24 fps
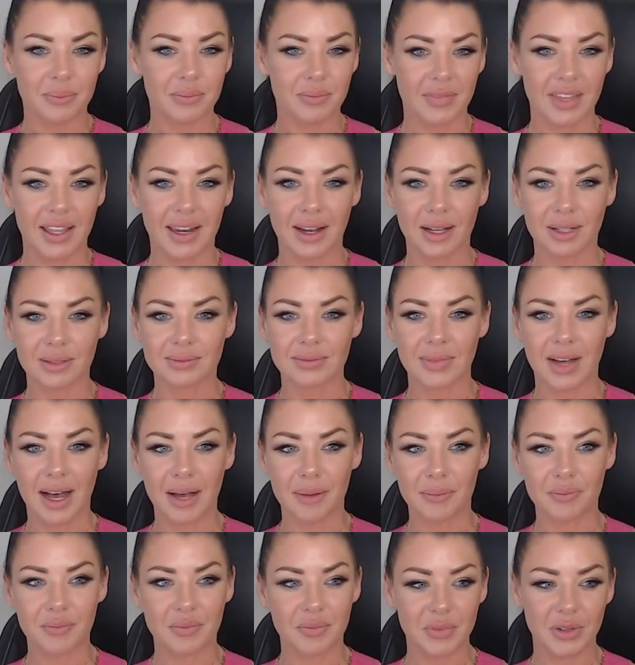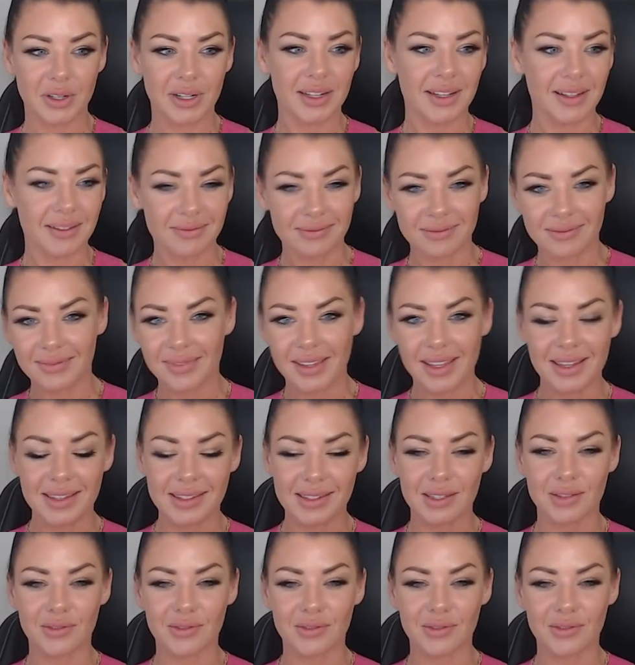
You know, I'm pretty easy